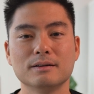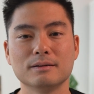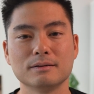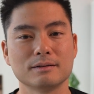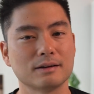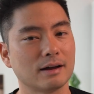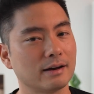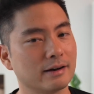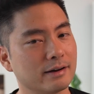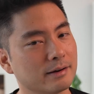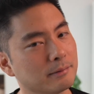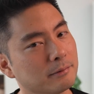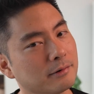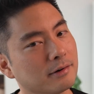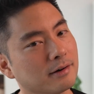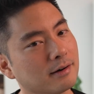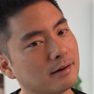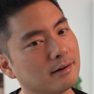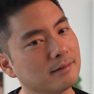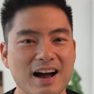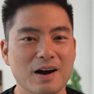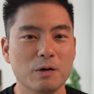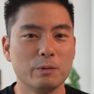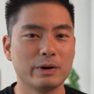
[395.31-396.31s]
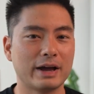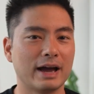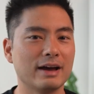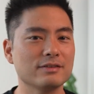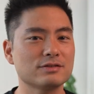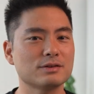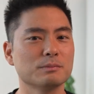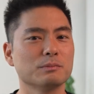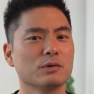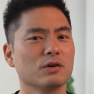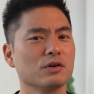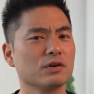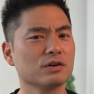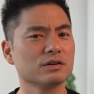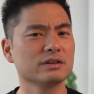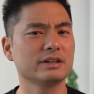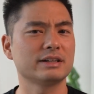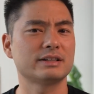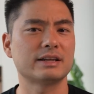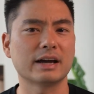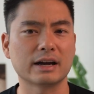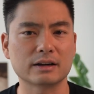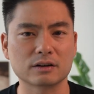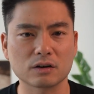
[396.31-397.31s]
Not anymore. We have some
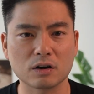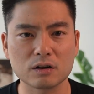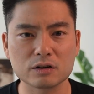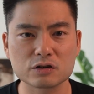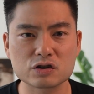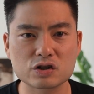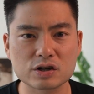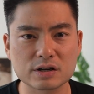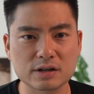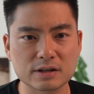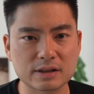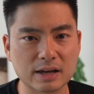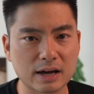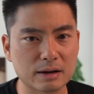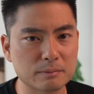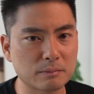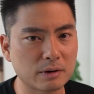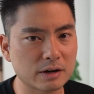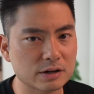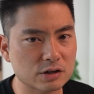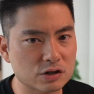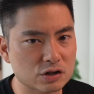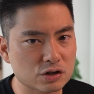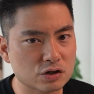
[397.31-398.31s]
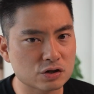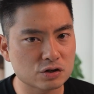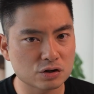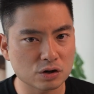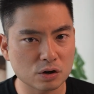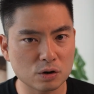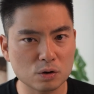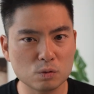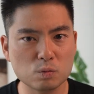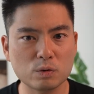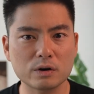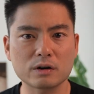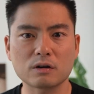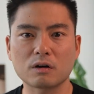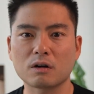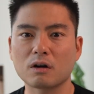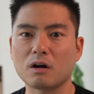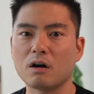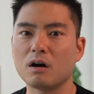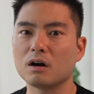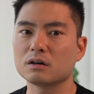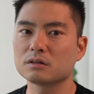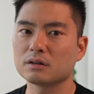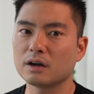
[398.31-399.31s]
early technology that might show what our
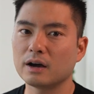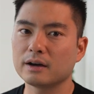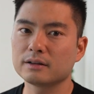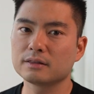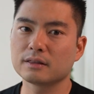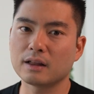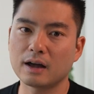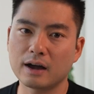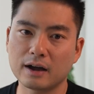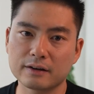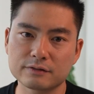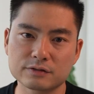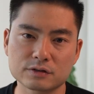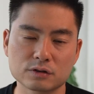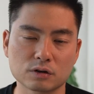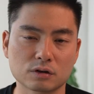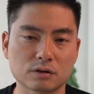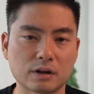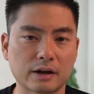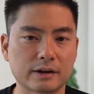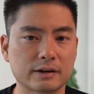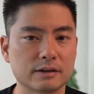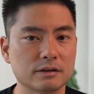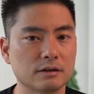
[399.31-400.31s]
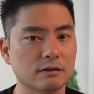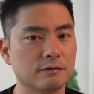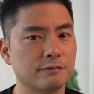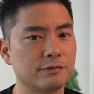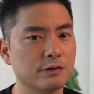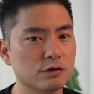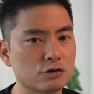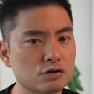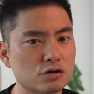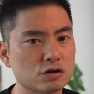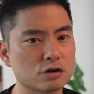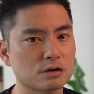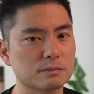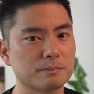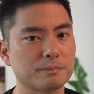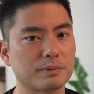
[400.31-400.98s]
online lives look like in the future,